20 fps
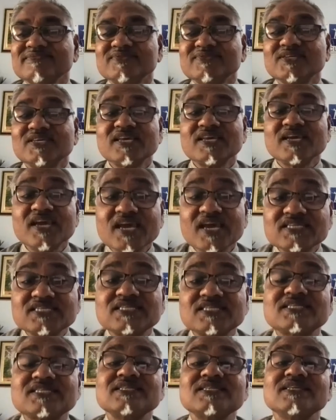
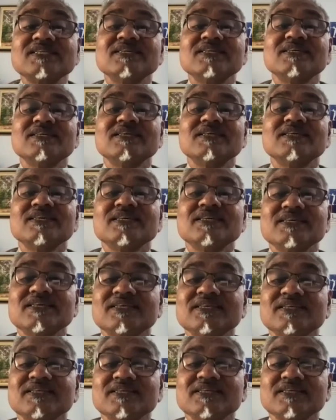Yes.
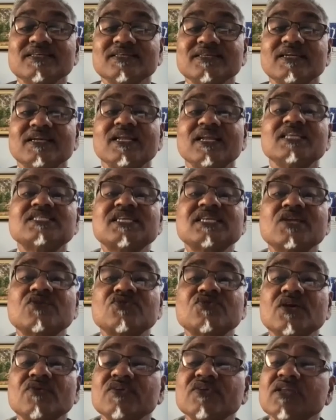Let's get rid
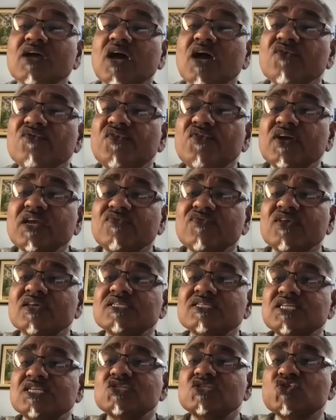of it. Unforgiveness
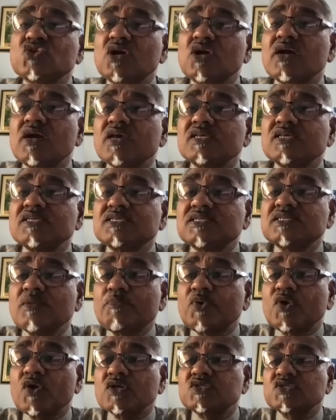destroys the
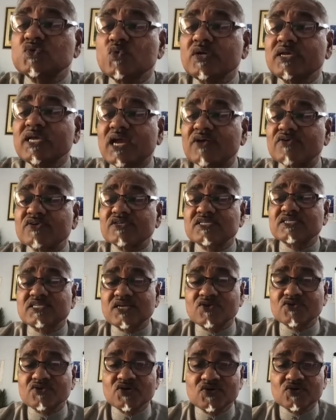person who carries it
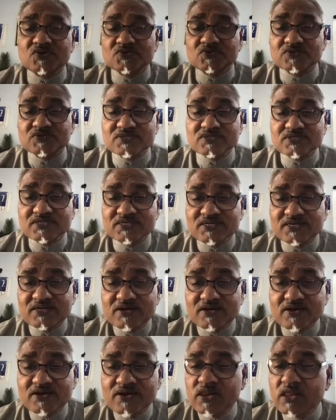around.
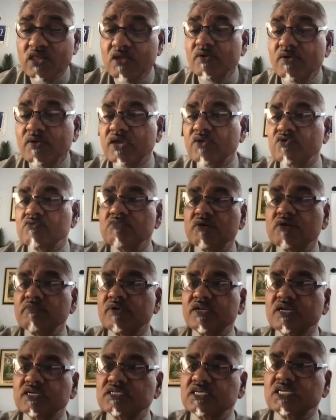Hey, remember,
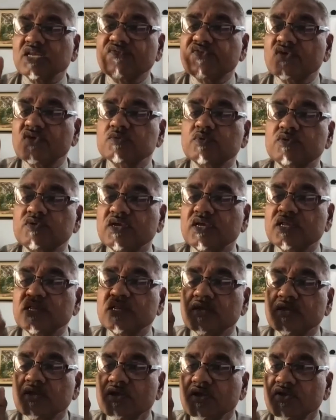there's a difference
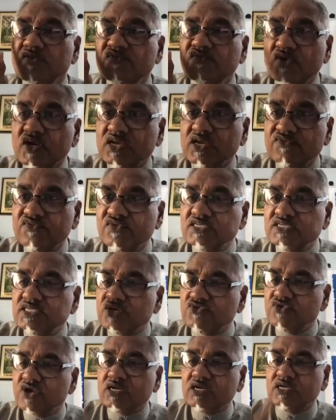between forgiveness and
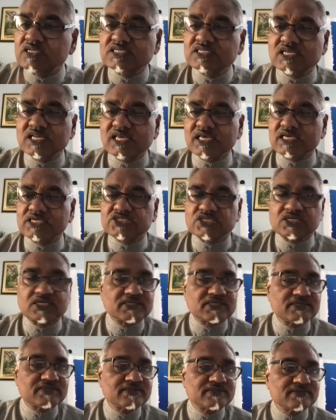reconciliation.